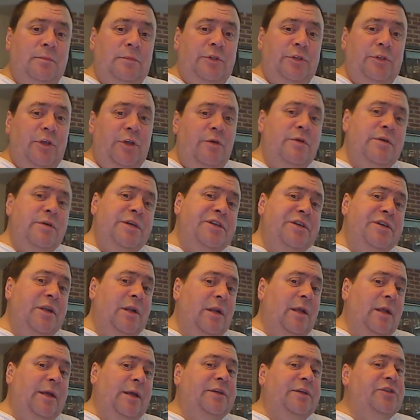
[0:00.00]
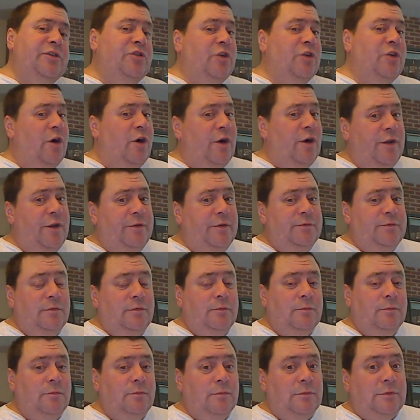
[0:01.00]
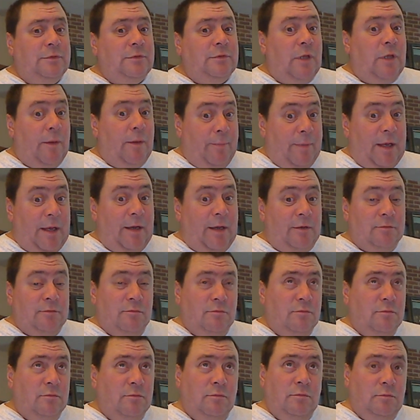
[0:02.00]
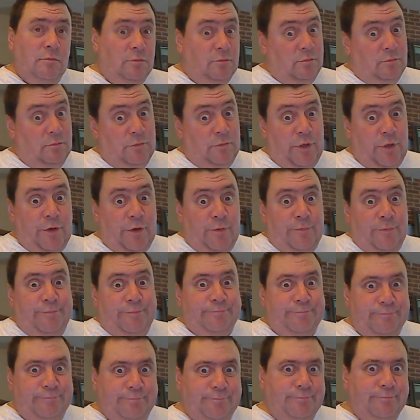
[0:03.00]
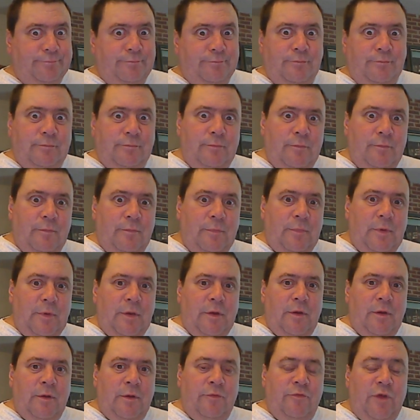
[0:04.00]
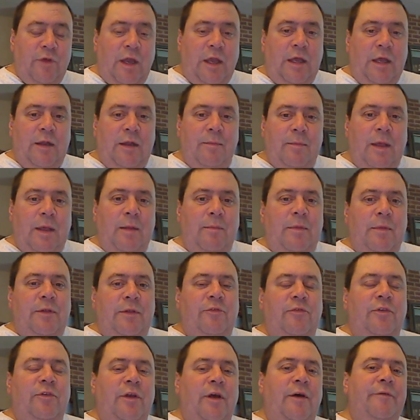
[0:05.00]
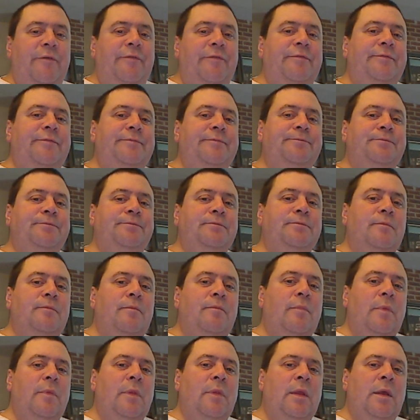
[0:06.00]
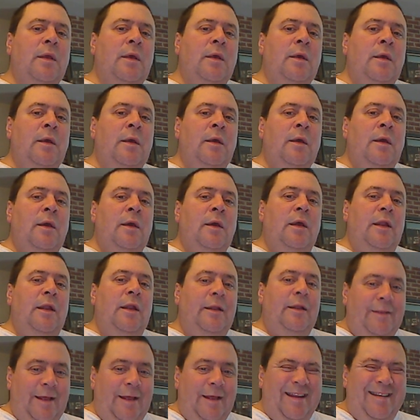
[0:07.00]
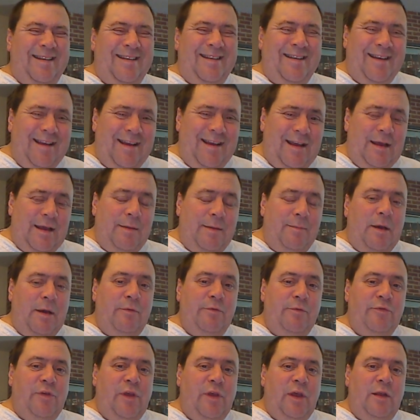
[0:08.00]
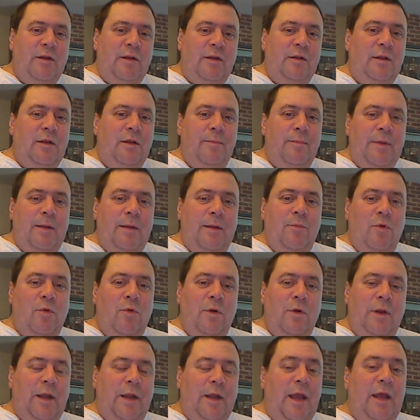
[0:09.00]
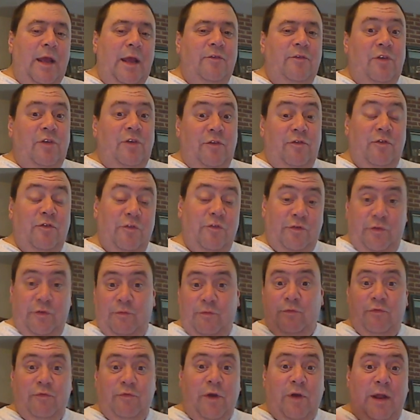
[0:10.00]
the donation link started about, you know, the Second Amendment stuff. And at that time, I was getting a little bit more in the AdSense because it was